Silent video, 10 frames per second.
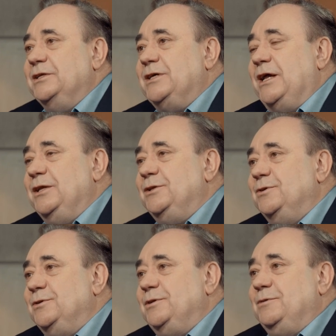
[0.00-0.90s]
decided
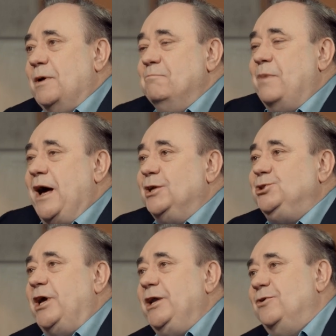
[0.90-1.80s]
to bat
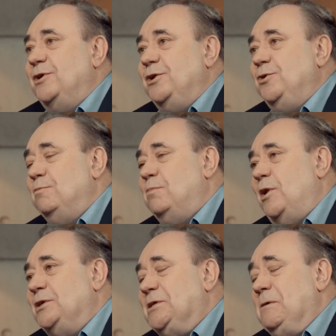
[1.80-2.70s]
China on a new
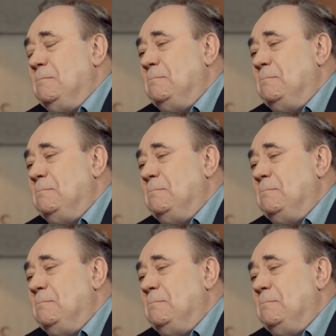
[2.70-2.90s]
policy?